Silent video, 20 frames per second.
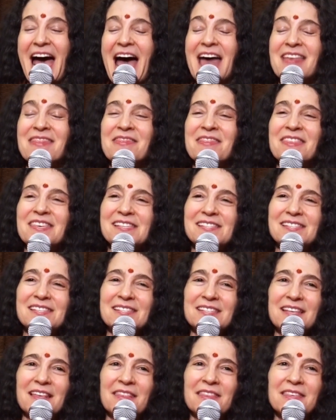And this
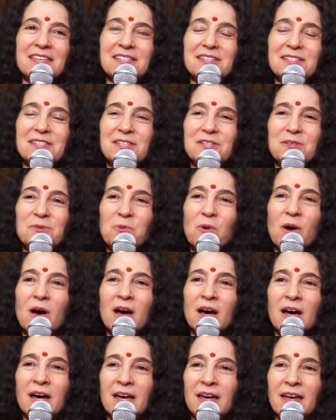is
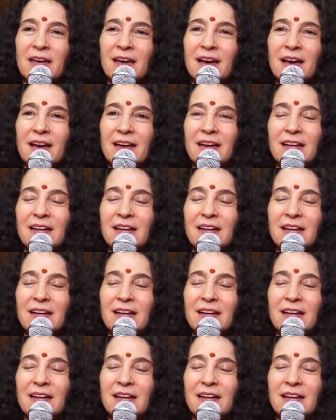why